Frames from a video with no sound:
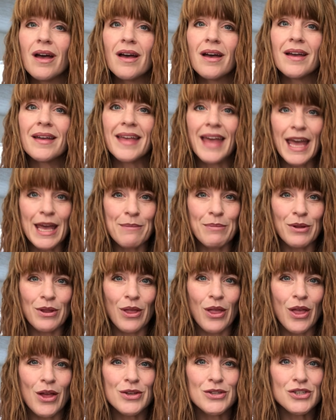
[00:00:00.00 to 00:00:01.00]

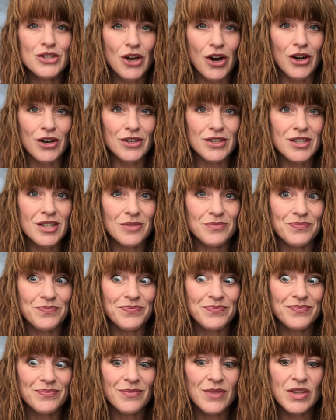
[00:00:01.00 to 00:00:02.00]
cable chart.
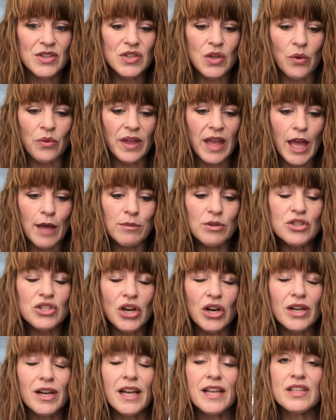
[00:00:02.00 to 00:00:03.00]
So the cable
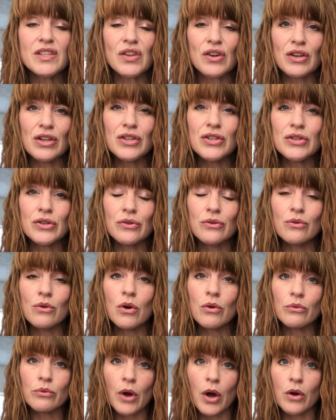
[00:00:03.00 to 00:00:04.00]
chart is 32
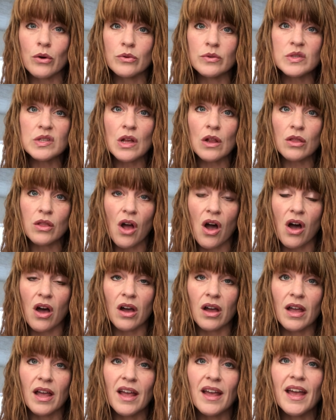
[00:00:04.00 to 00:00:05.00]
rows
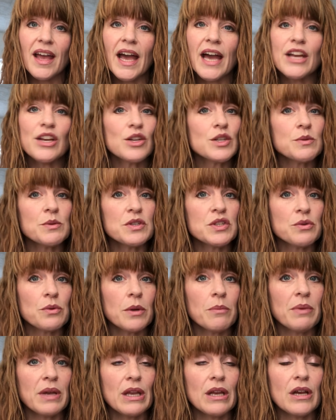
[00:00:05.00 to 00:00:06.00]
long and you're supposed to
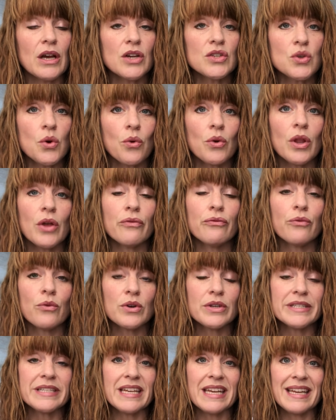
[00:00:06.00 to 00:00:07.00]
repeat it a total of
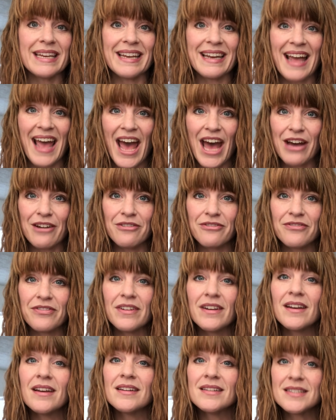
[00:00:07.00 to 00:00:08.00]
14 and a half
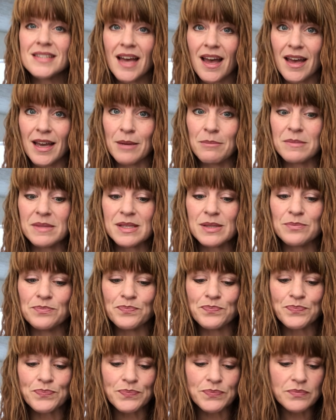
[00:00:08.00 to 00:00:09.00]
times.
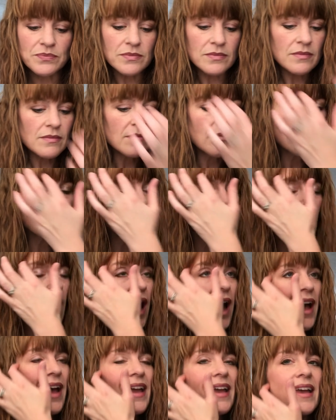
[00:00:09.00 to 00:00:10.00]

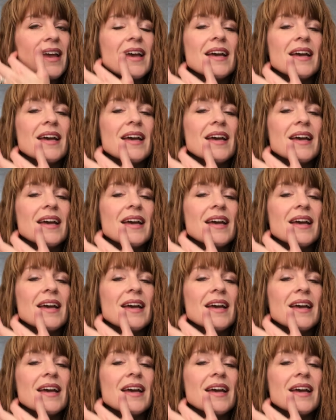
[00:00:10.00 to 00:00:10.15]
I